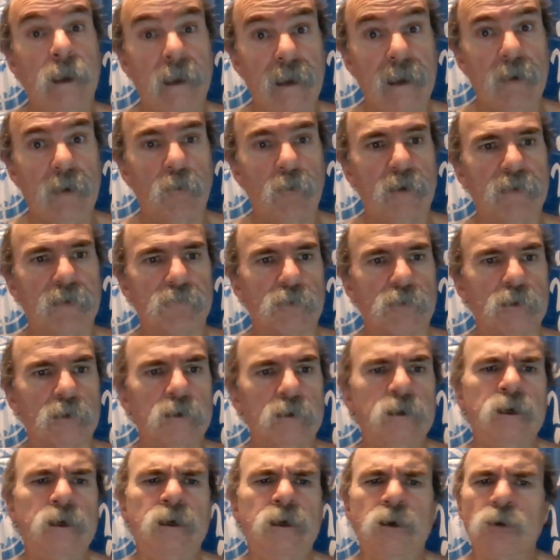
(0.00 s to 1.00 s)
However,
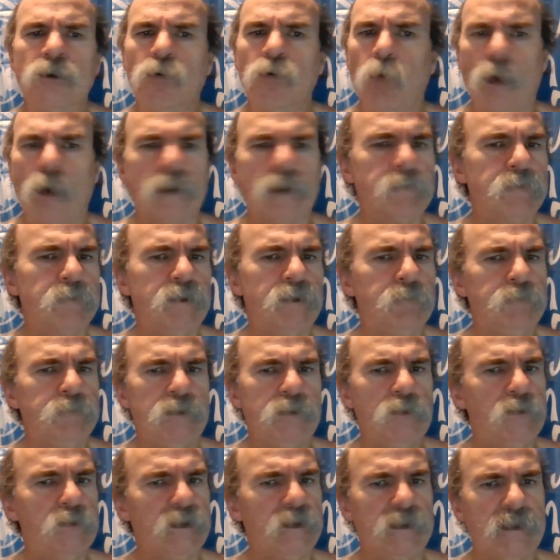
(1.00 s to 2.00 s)
quantum
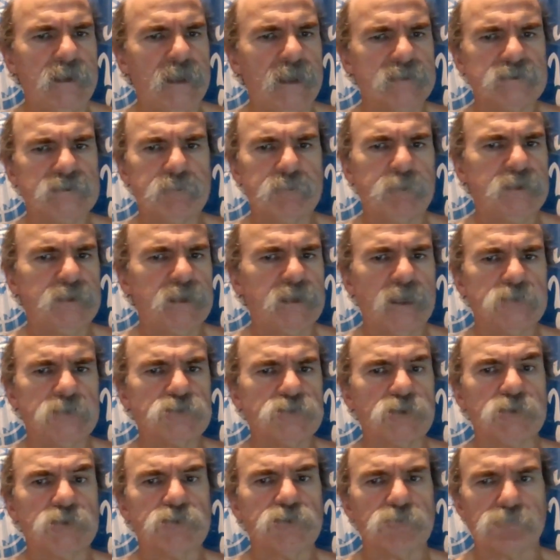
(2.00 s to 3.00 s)
computing has the
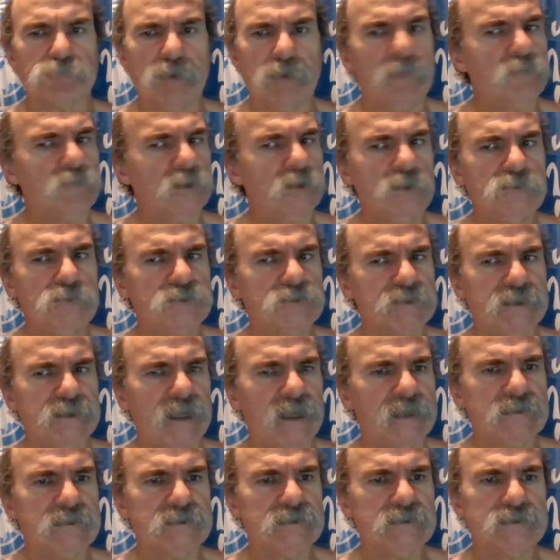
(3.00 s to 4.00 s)
potential to
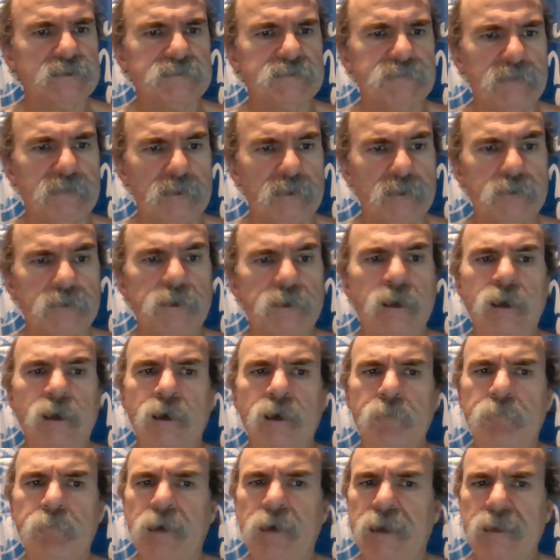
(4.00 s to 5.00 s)
revolutionize this field
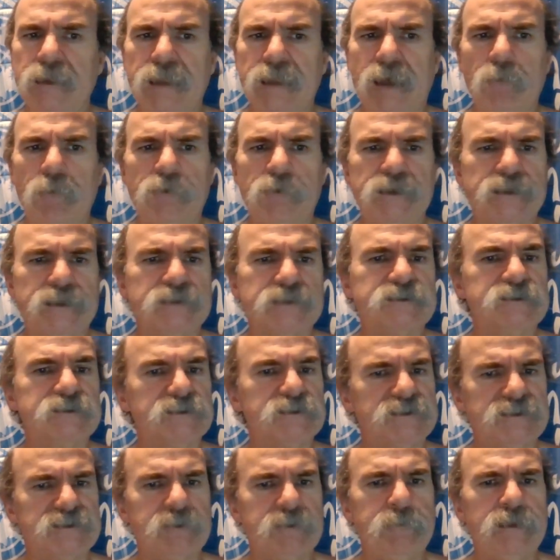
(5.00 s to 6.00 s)
by allowing us to
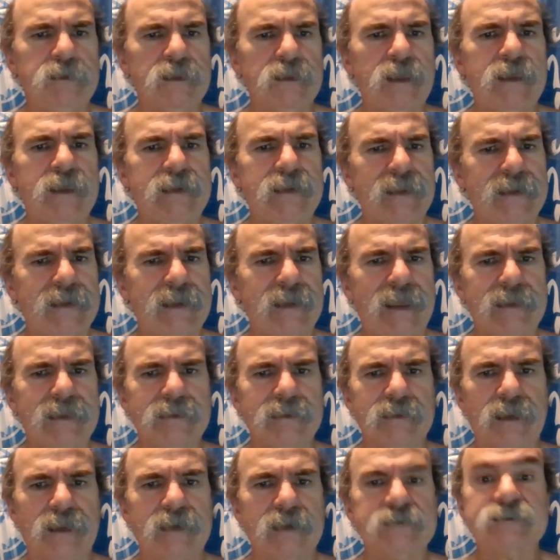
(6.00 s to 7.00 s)
simulate and
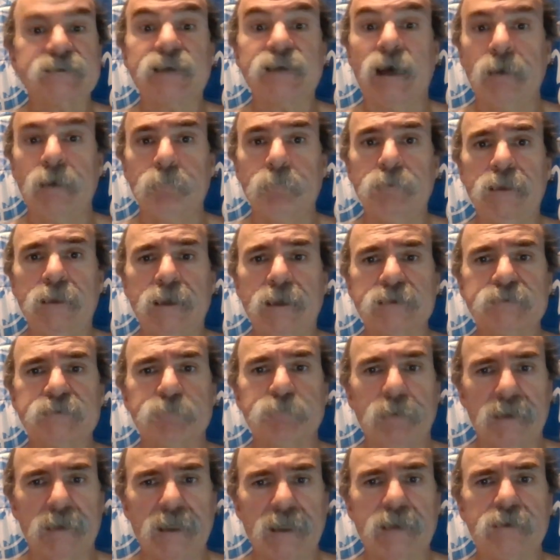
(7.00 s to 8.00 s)
analyze complex
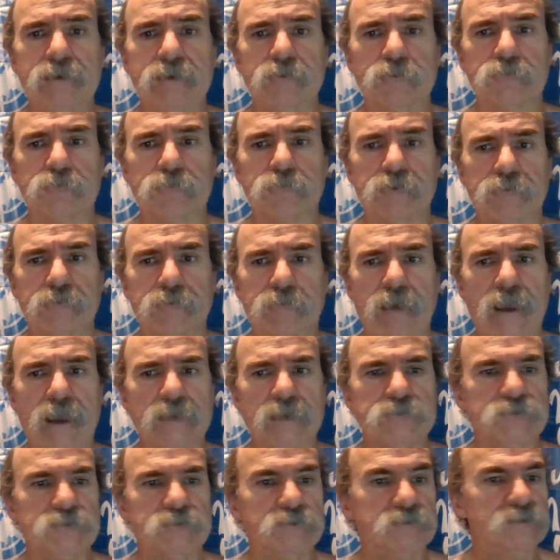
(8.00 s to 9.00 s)
molecular
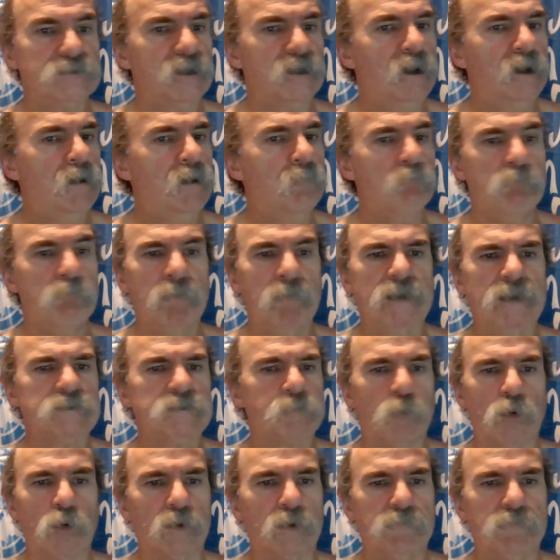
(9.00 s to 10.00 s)
interactions much
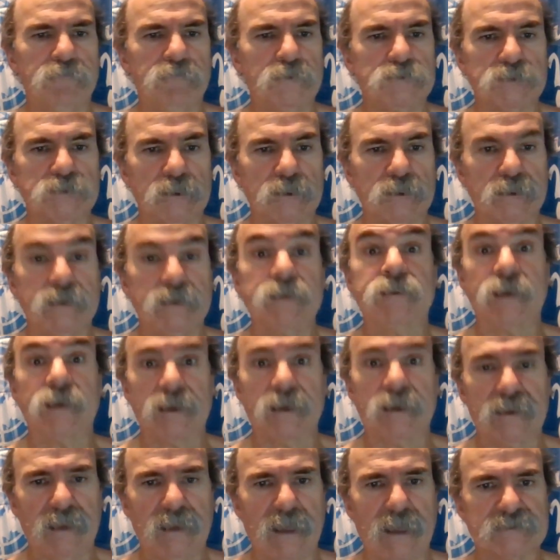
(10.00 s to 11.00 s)
more efficiently than
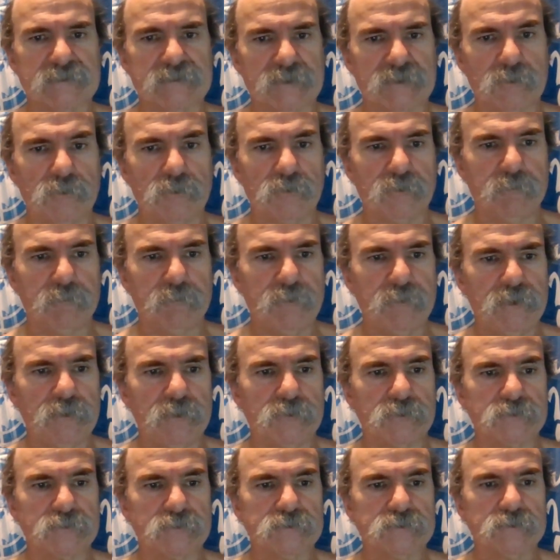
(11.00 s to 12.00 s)
classical
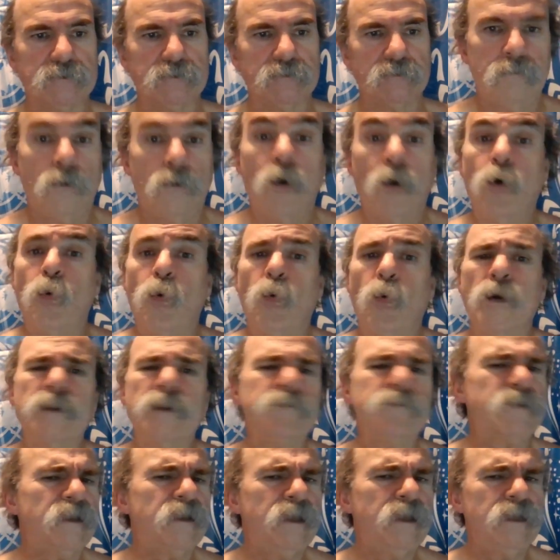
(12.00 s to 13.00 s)
computers. One
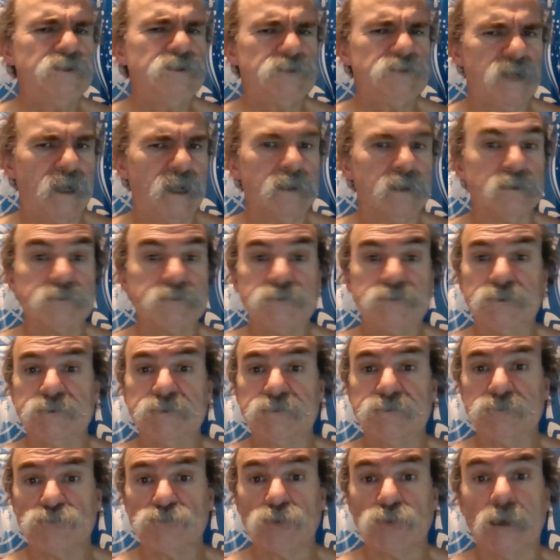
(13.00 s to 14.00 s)
of the key
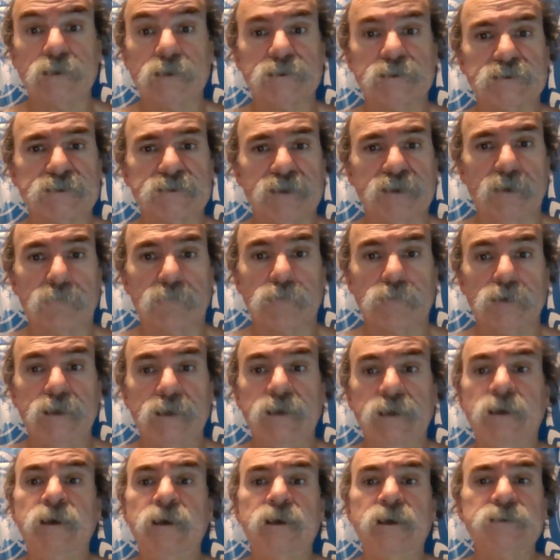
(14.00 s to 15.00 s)
challenges in drug discovery
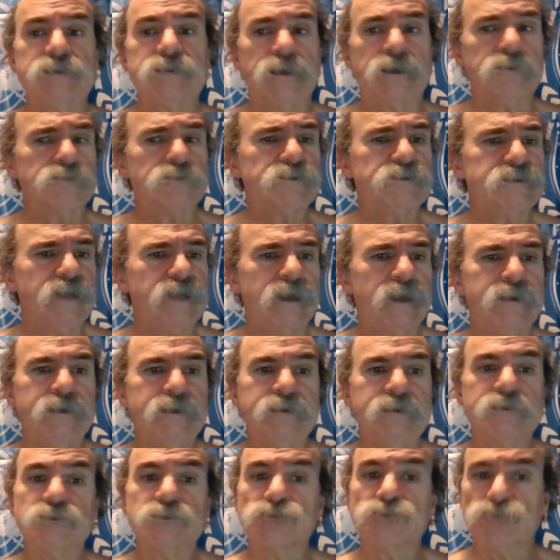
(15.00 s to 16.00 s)
is
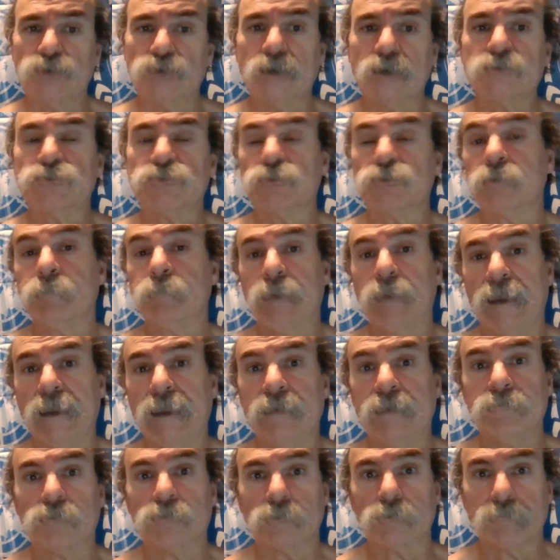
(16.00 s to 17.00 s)
understanding the structure and
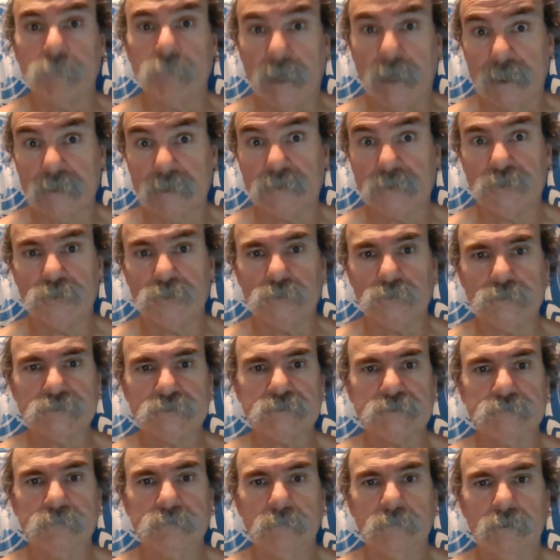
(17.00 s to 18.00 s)
behavior of
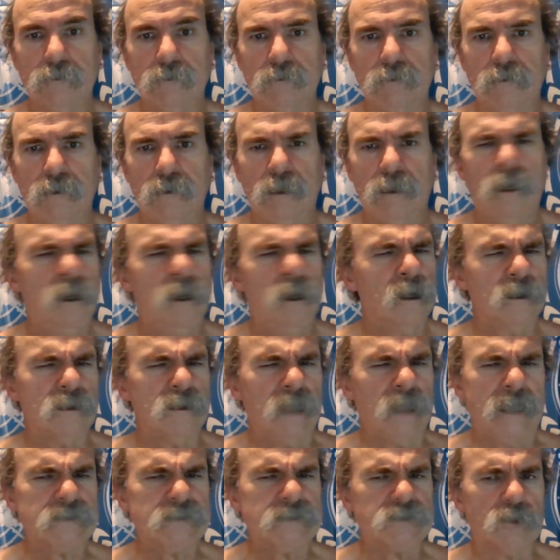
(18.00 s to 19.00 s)
molecules.
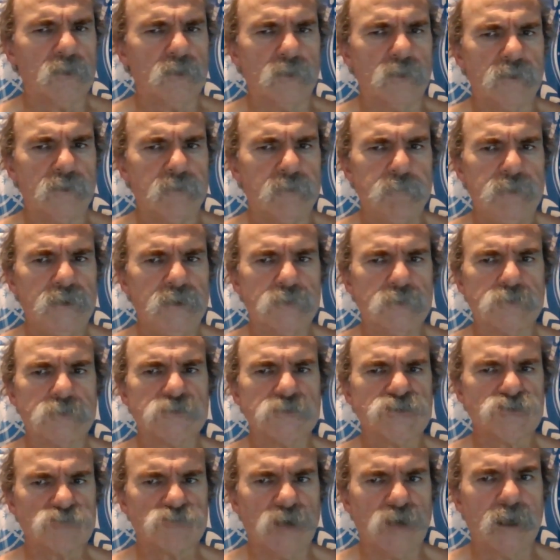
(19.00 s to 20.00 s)
Classical computers
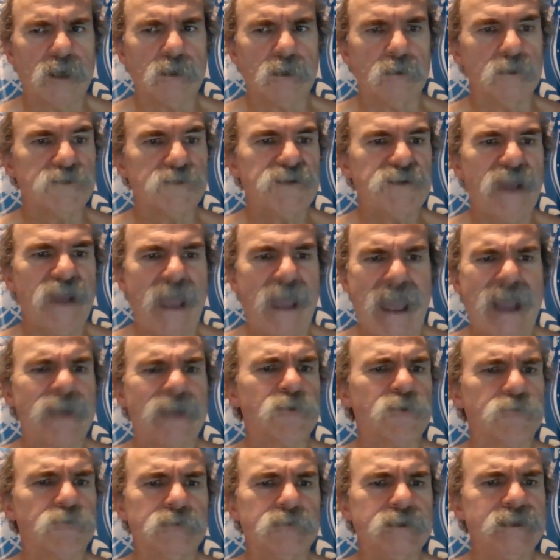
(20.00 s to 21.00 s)
struggle to
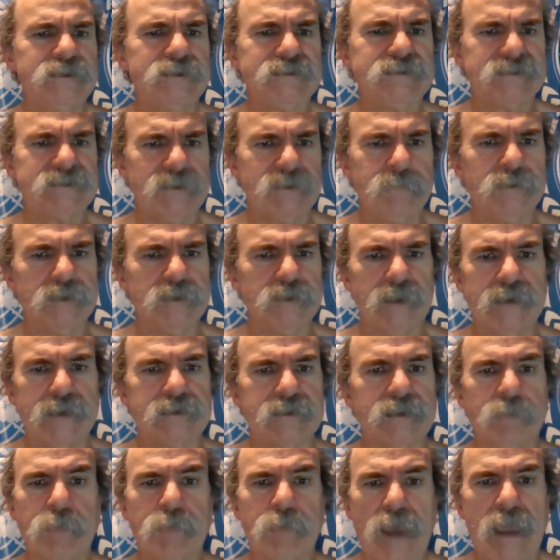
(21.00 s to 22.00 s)
accurately simulate
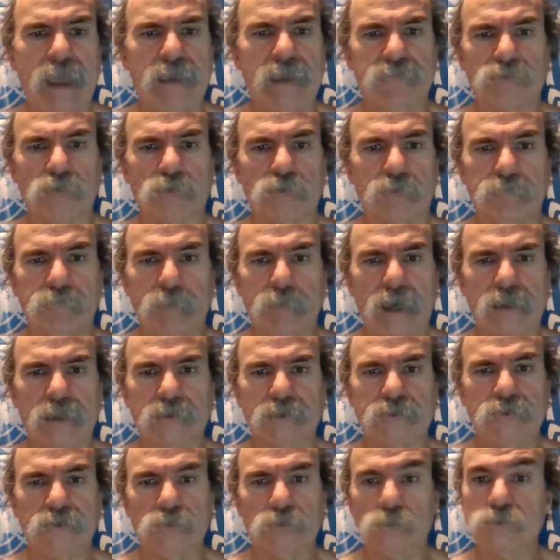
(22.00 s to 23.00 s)
the behavior of
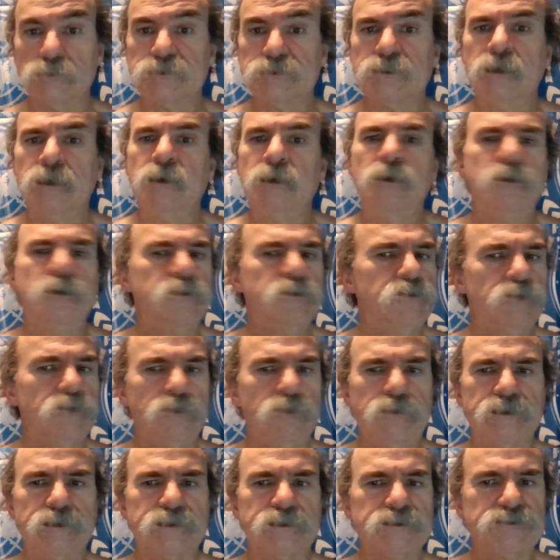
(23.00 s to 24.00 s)
molecules due
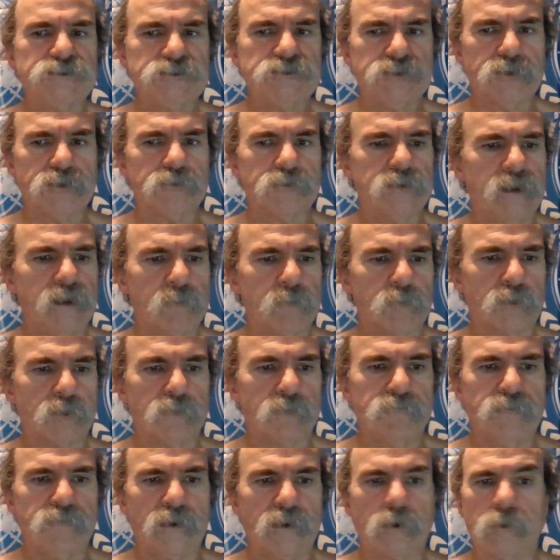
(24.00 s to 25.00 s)
to the sheer number
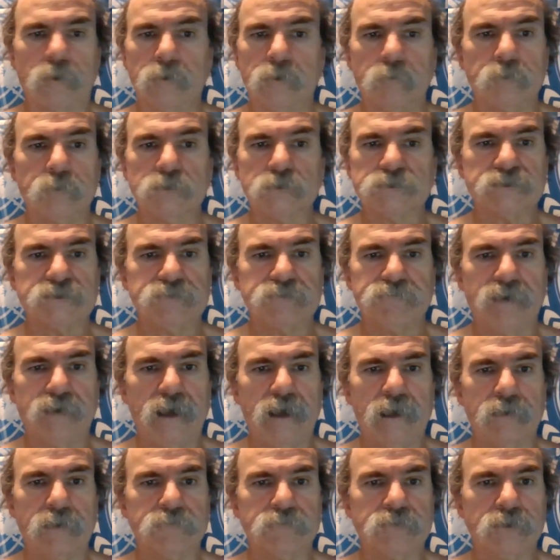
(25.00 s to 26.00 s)
of variables
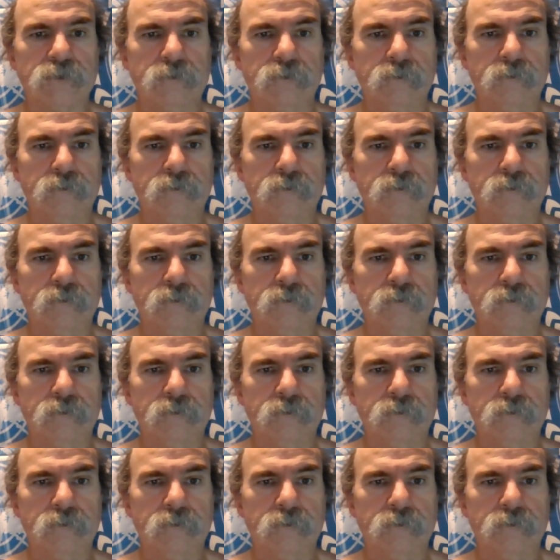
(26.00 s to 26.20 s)
involved.